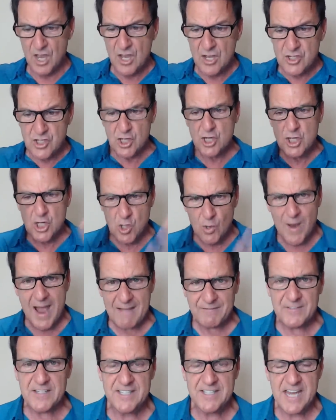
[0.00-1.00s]
So you
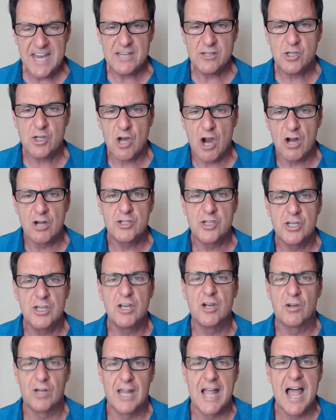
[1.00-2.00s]
have to take charge of
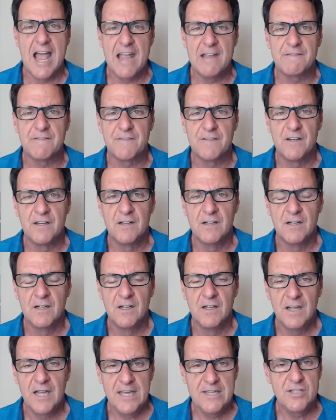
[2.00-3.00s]
your life
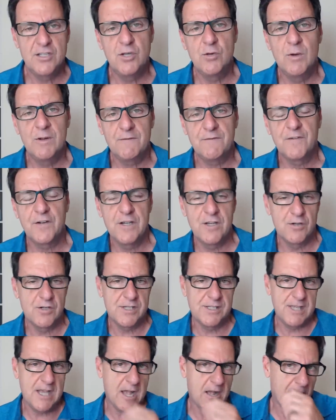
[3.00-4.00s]
and do it for
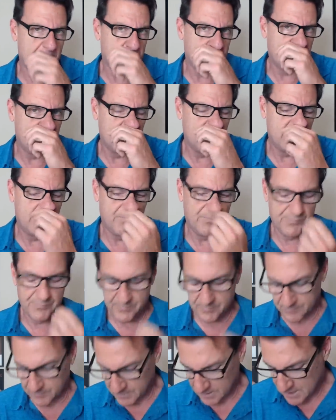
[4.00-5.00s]
yourself
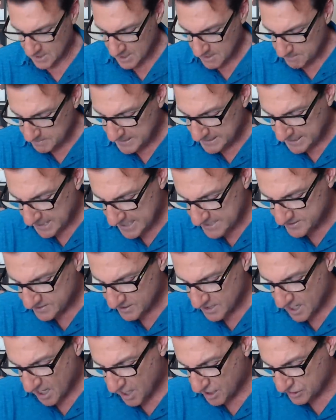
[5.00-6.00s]
because
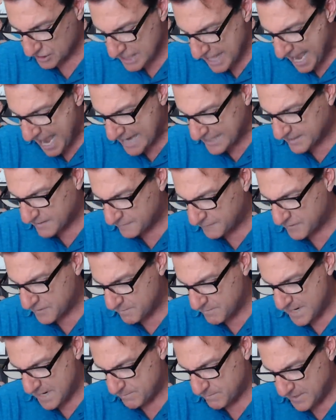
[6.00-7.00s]
a lack of
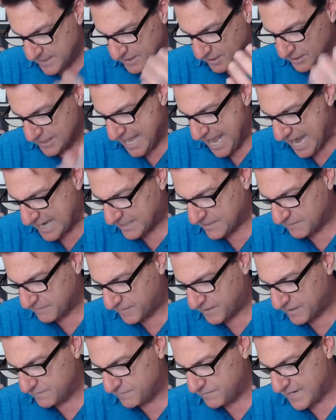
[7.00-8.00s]
commitment, a lack of
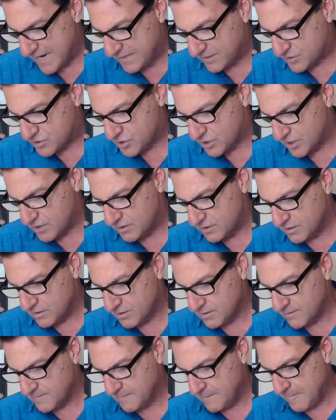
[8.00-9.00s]
conviction,
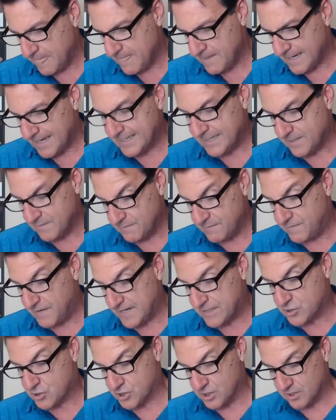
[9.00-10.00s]
a
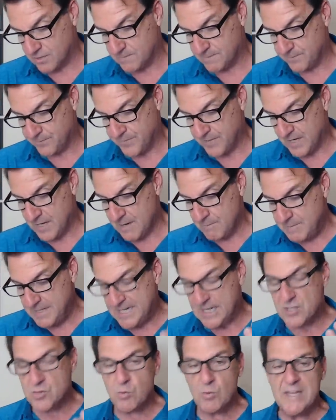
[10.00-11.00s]
conviction,
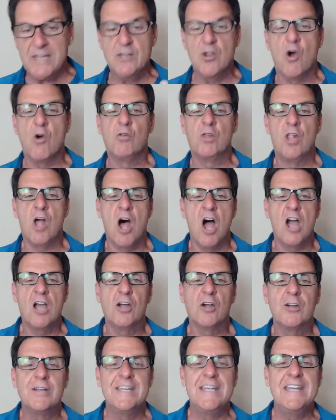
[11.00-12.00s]
because we no
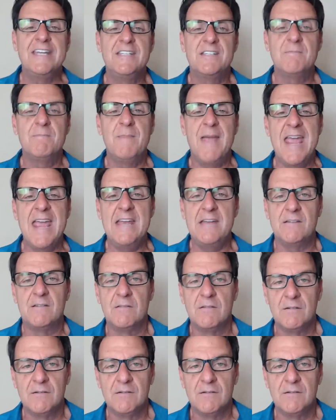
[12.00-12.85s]
longer need to mate